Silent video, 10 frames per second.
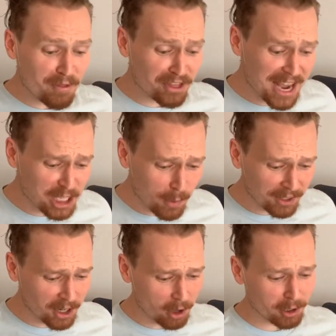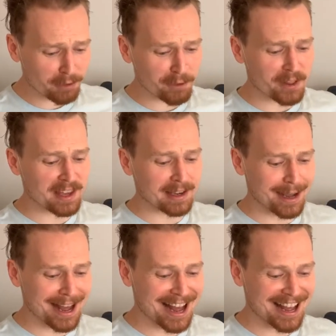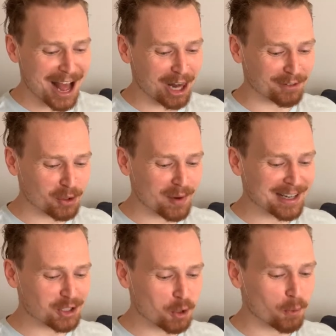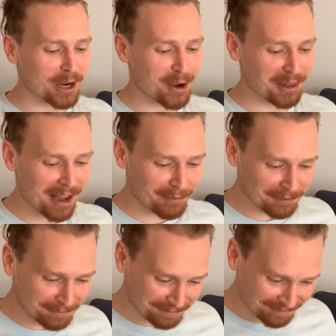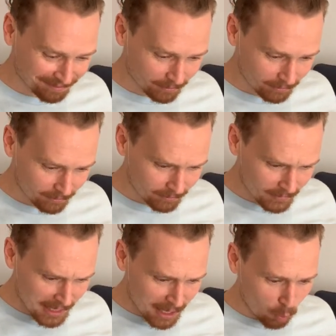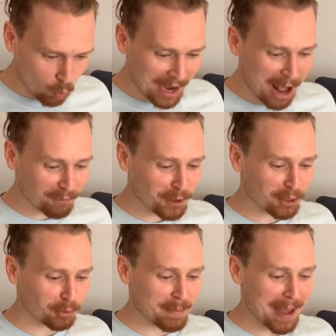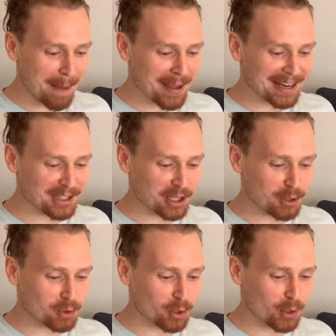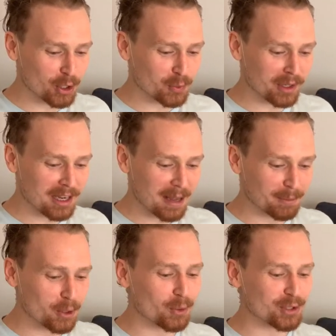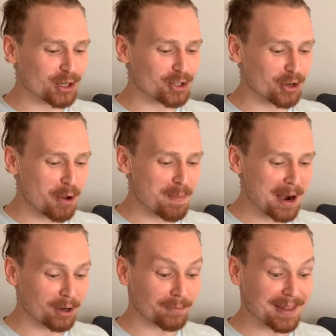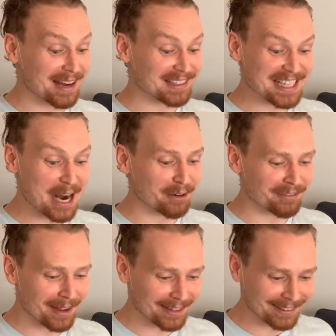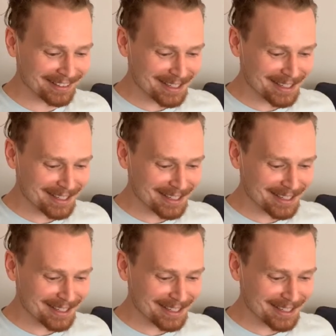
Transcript: Thank you, Elton Arthur, for the Oliver Queen 2.0 love. One Alfred, 3 Batman is the new 2 Girls, 1 Cup. Google search at your own peril. That is terrifying.